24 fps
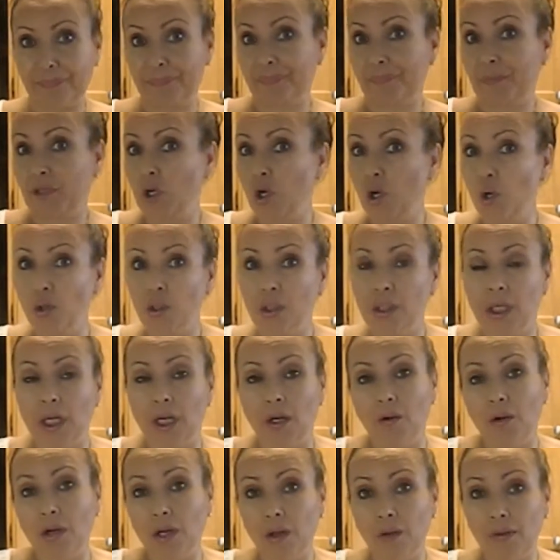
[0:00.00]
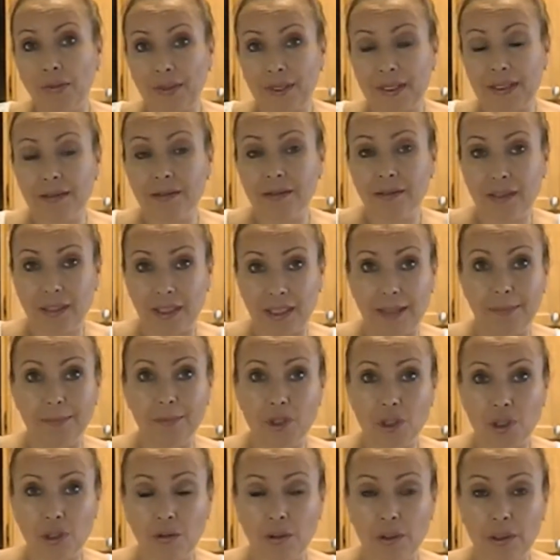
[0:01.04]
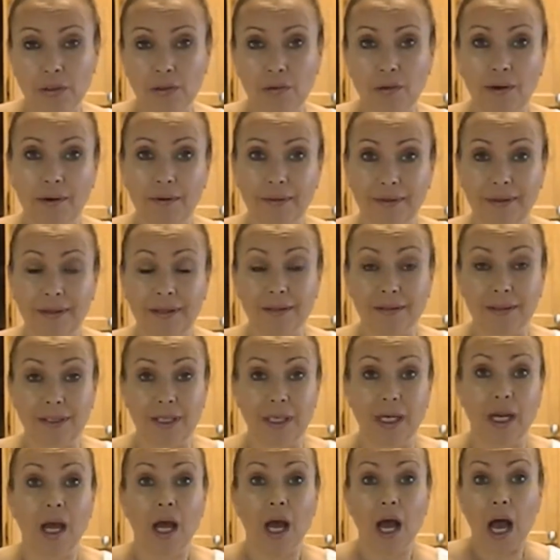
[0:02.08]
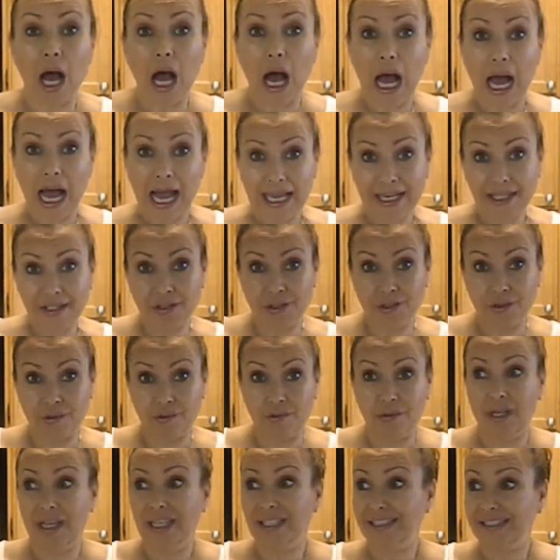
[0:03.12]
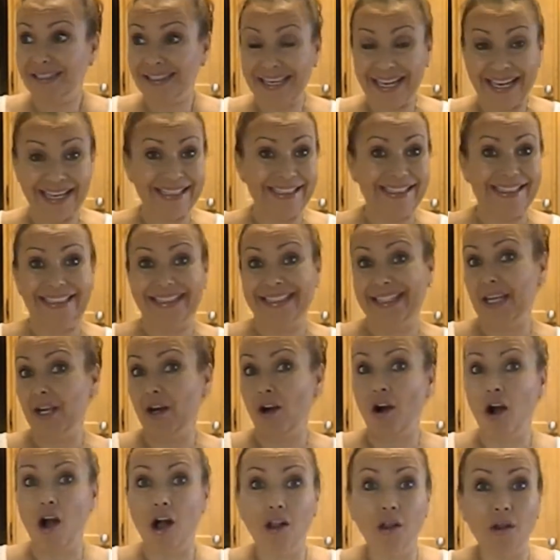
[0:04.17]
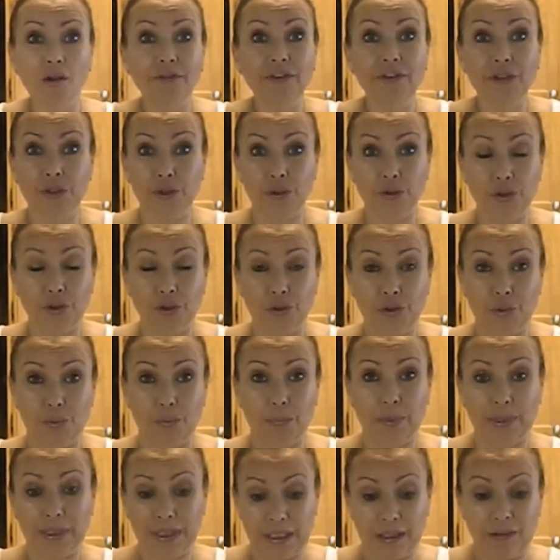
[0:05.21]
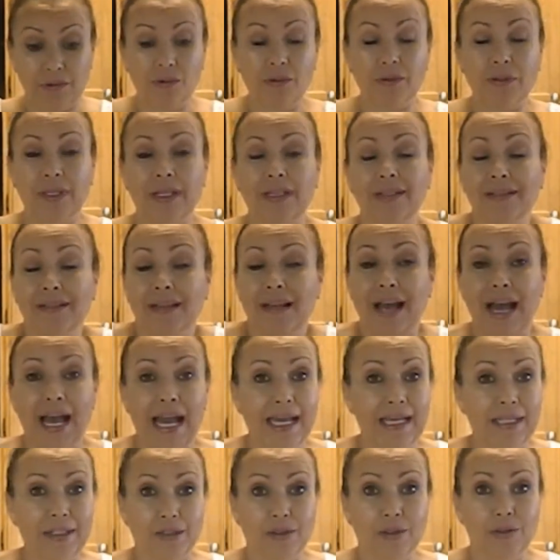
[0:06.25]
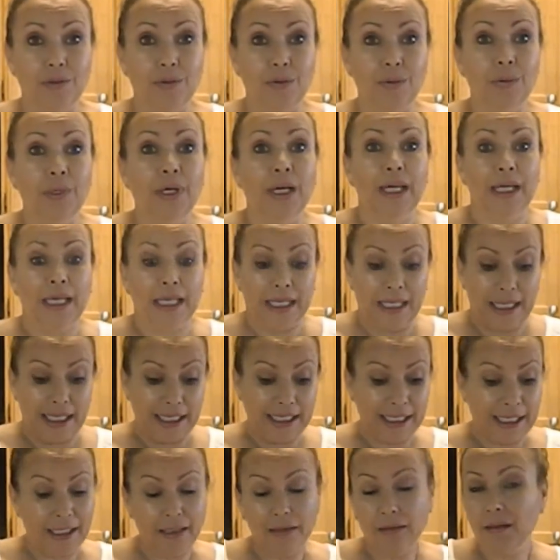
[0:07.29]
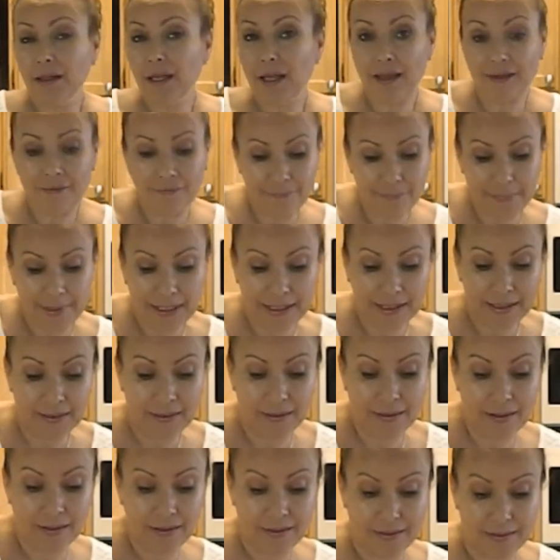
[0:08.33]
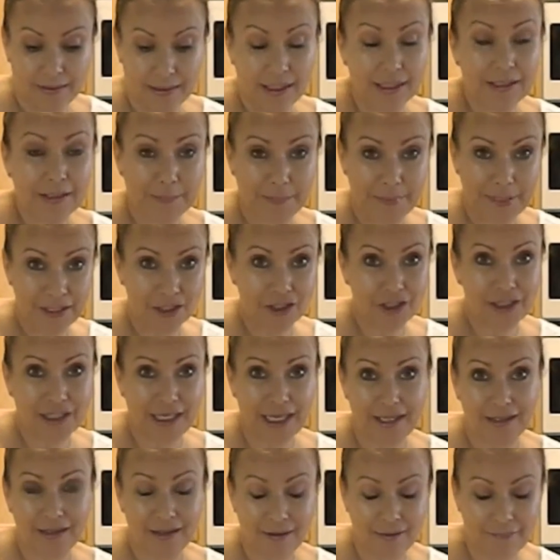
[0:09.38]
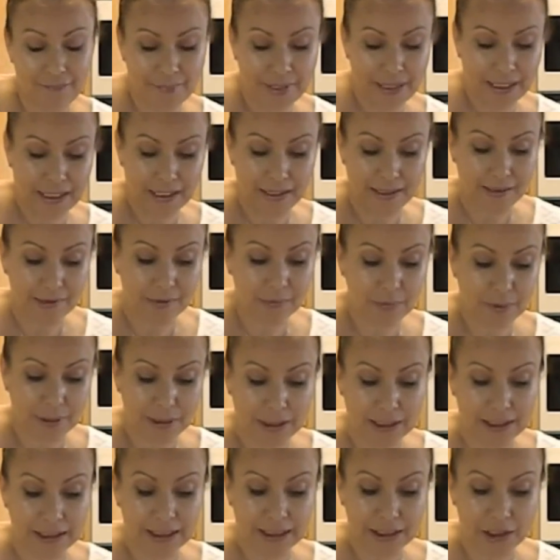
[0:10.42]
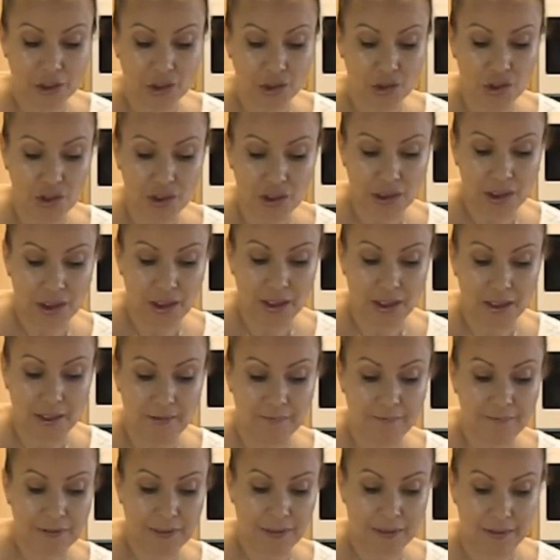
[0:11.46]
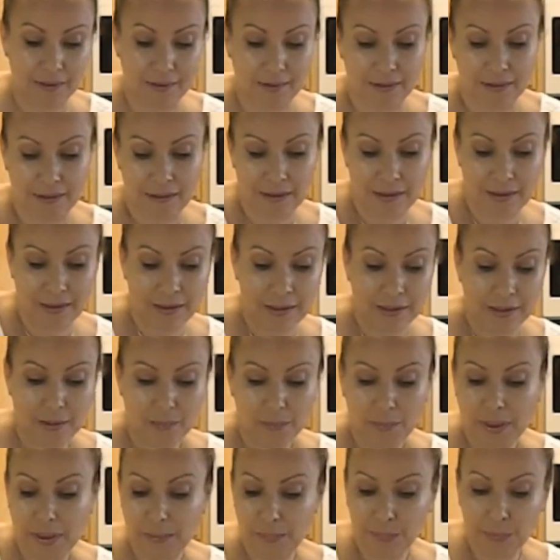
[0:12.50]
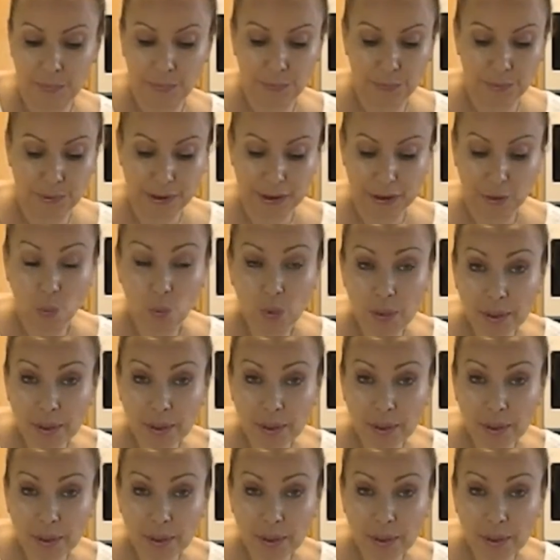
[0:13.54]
coconut oil things that I'm showing you are things that I do. Yes, they're all over YouTube, but these are things that I do. And I love making these, especially I love making this one because it's usually a gift and people really,